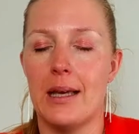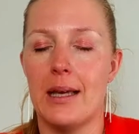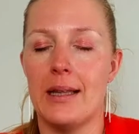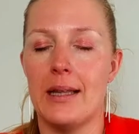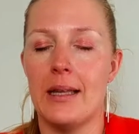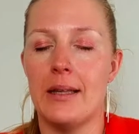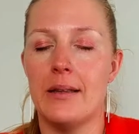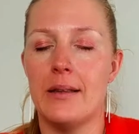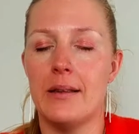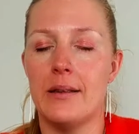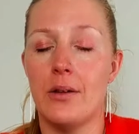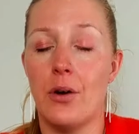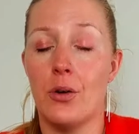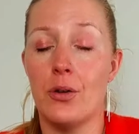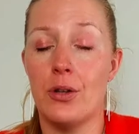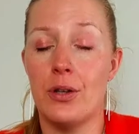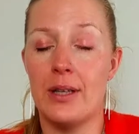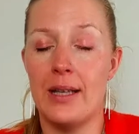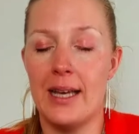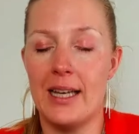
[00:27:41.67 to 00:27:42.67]
And then
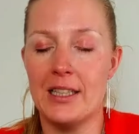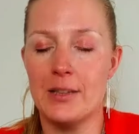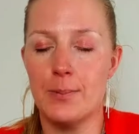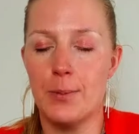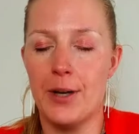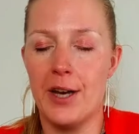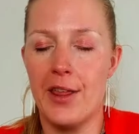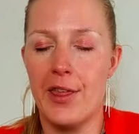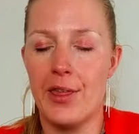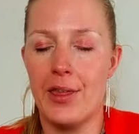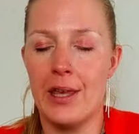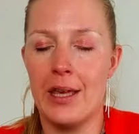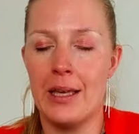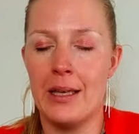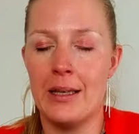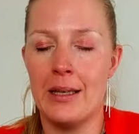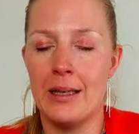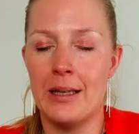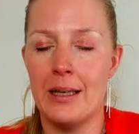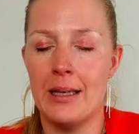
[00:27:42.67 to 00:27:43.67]
on the next breath
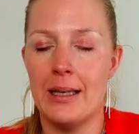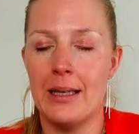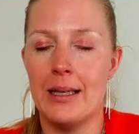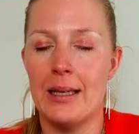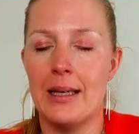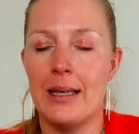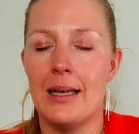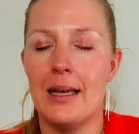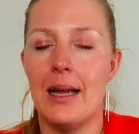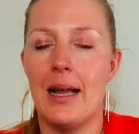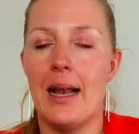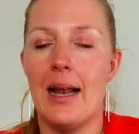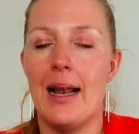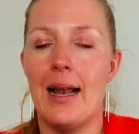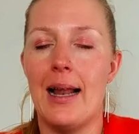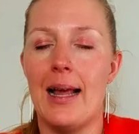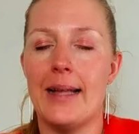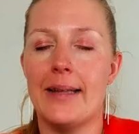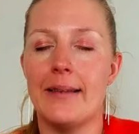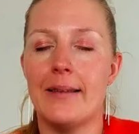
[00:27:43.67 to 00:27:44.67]
in,
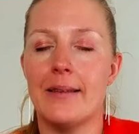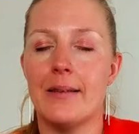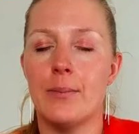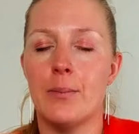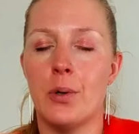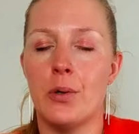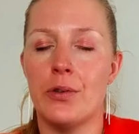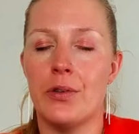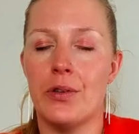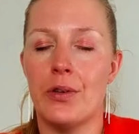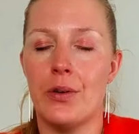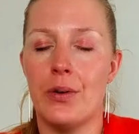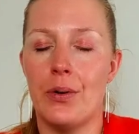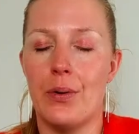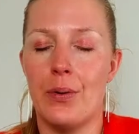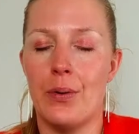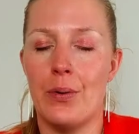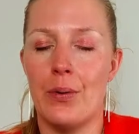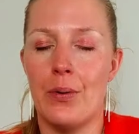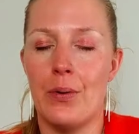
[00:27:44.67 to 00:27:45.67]
let Mother
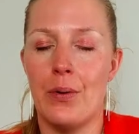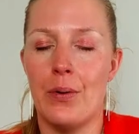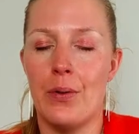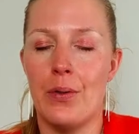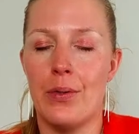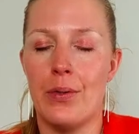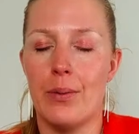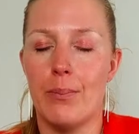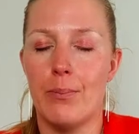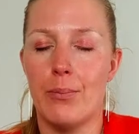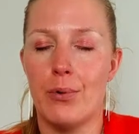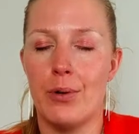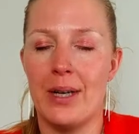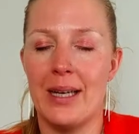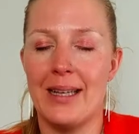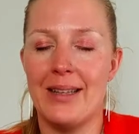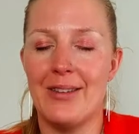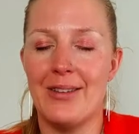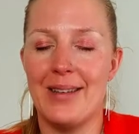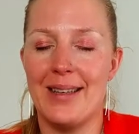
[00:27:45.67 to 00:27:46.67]
Earth
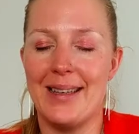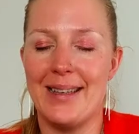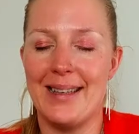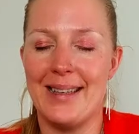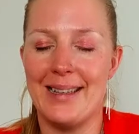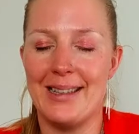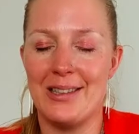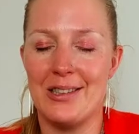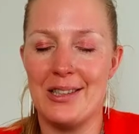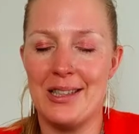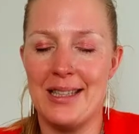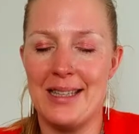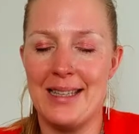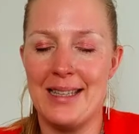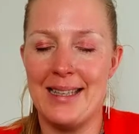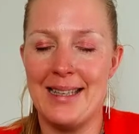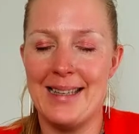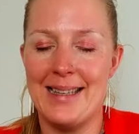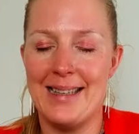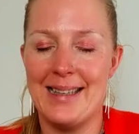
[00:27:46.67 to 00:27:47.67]
bring the
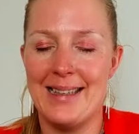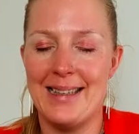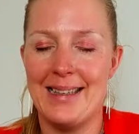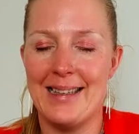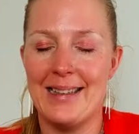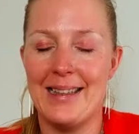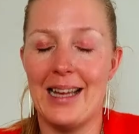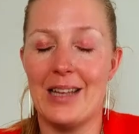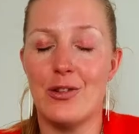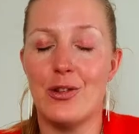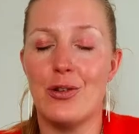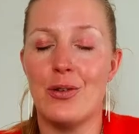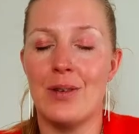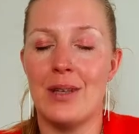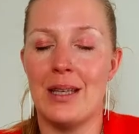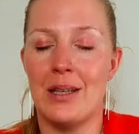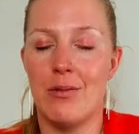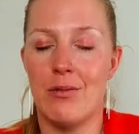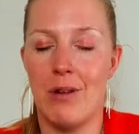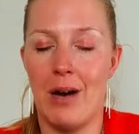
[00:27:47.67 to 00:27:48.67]
energy that you
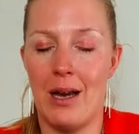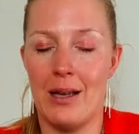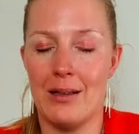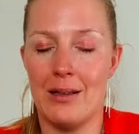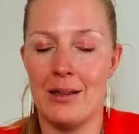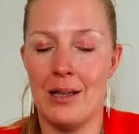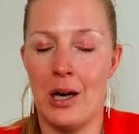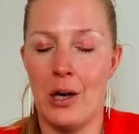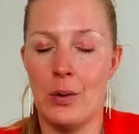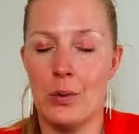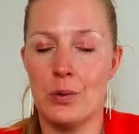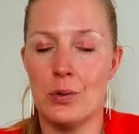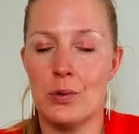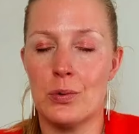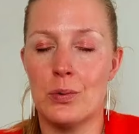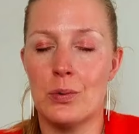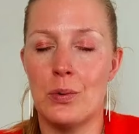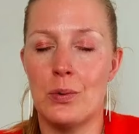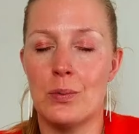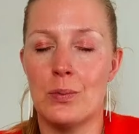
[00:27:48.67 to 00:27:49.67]
need right now
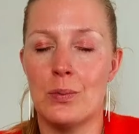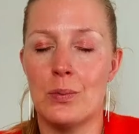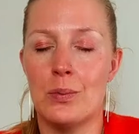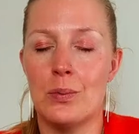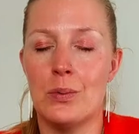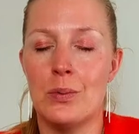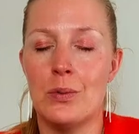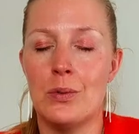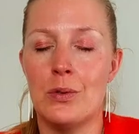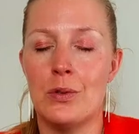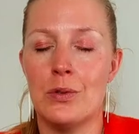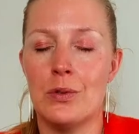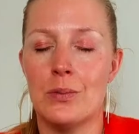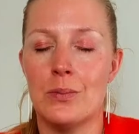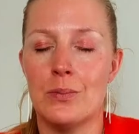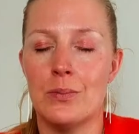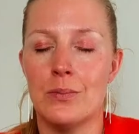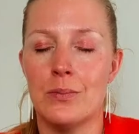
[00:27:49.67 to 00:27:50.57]
through the root.